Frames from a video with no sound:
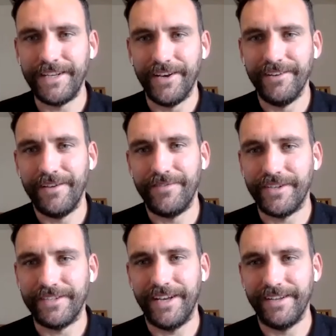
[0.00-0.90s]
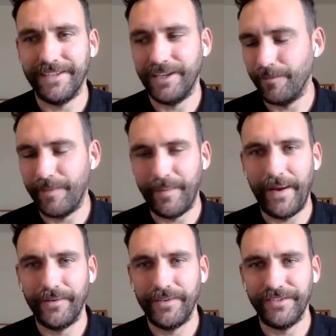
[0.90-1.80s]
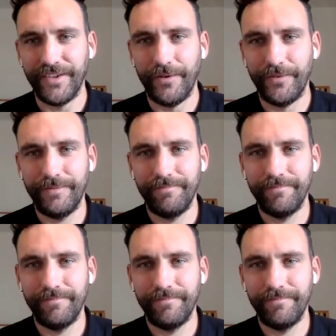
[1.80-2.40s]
Nina, if you could tell us a little bit about yourself.